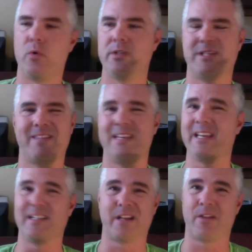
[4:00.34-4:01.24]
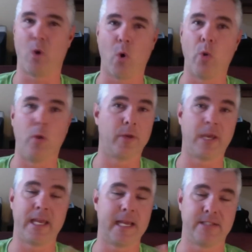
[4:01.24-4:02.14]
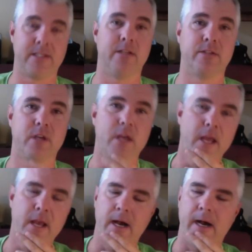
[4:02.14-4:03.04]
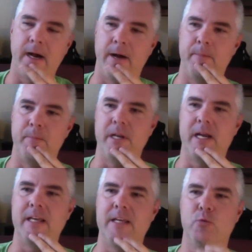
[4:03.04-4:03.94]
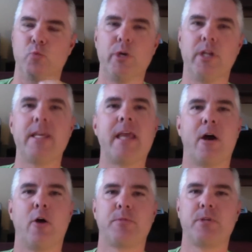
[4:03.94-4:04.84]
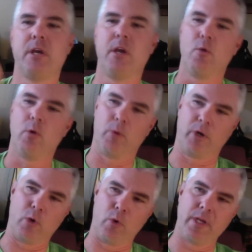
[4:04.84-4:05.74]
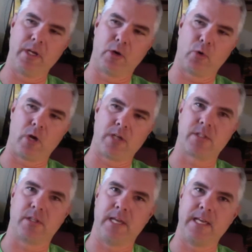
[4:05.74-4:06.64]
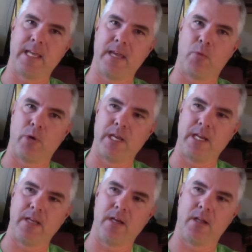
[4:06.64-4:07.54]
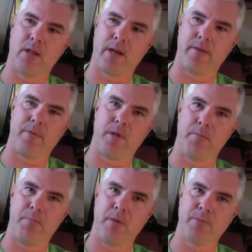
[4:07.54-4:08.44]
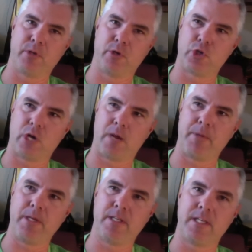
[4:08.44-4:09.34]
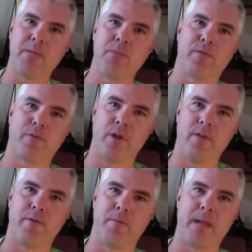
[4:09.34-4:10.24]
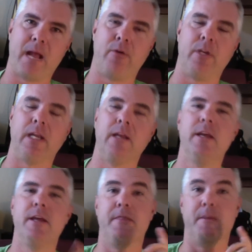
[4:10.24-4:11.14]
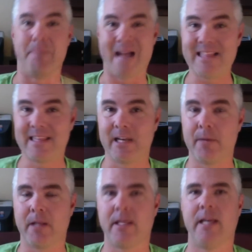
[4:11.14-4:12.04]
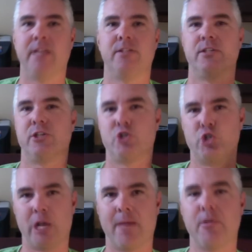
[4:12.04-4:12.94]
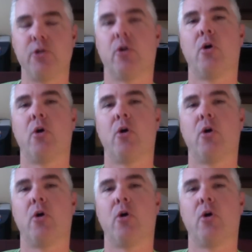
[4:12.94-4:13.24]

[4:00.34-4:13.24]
because that thing gets out of the hole okay as is. But it really helped when we're going across the lake and we're hitting a lot of bumps that are chopping, to keep the front end from pounding. The bad thing about that is it's jamming your